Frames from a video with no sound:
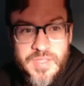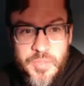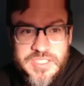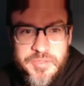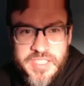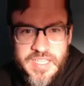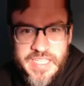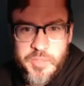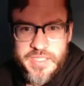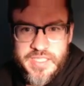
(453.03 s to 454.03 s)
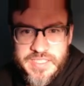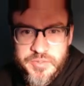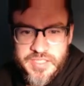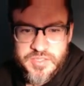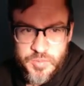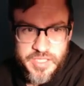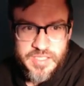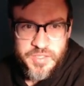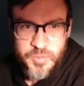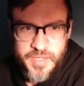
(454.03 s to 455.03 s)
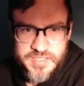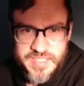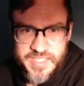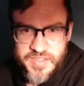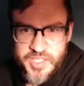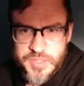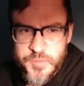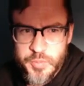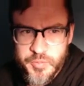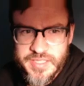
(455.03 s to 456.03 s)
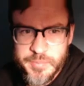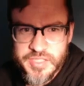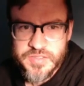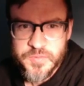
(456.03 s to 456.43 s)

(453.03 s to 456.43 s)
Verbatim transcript: Precept 39, eat quickly and drink slowly. Your body is a delicate thing. You must fuel it with great deliberation.